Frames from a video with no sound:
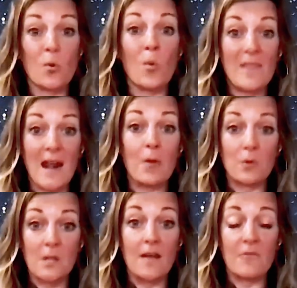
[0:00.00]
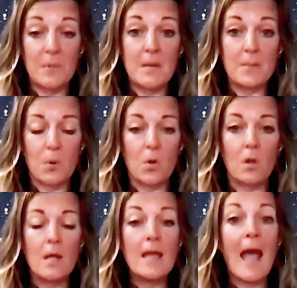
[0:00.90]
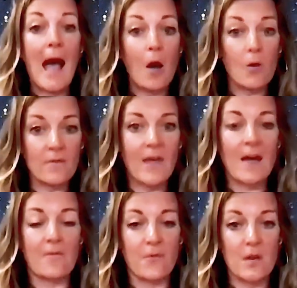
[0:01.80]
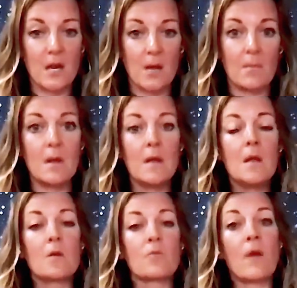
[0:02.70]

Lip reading: because of the way that I will love people out of that freedom